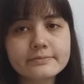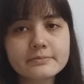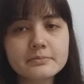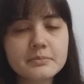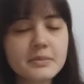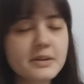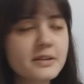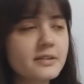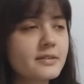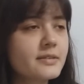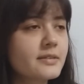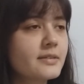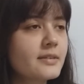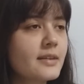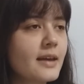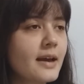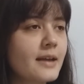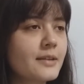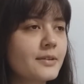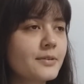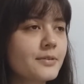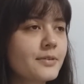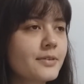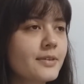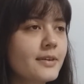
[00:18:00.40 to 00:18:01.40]
but
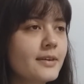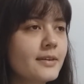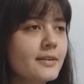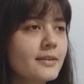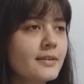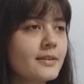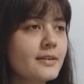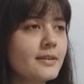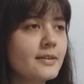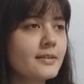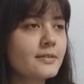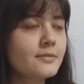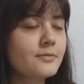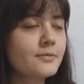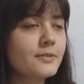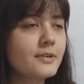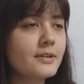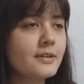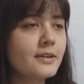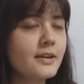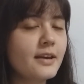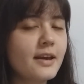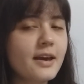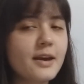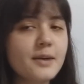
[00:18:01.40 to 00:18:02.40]
I don't think it
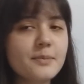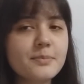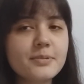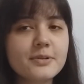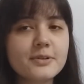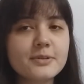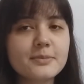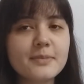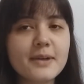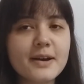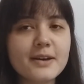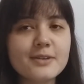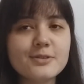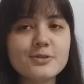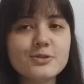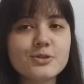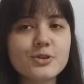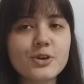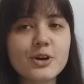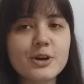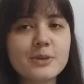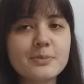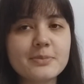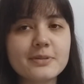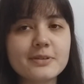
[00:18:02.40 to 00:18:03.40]
really hampered my
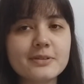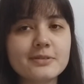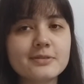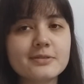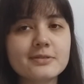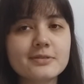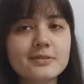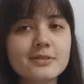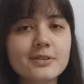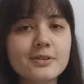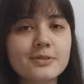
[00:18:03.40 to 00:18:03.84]
enjoyment